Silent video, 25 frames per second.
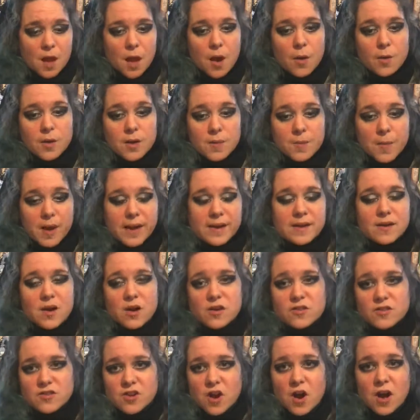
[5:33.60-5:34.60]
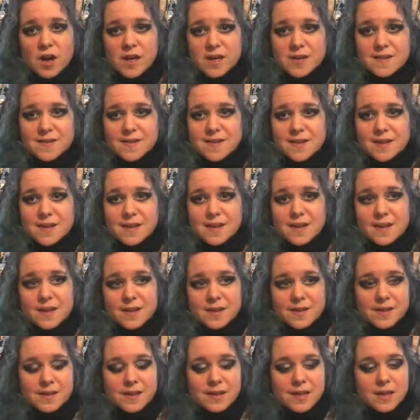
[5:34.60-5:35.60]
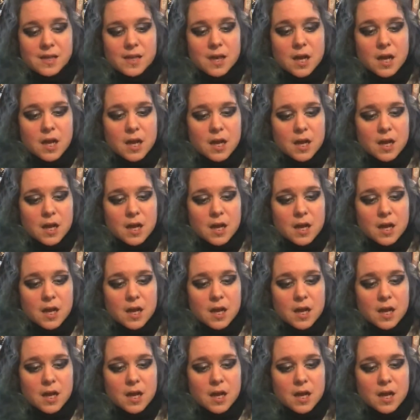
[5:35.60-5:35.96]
Only Maynard died in the...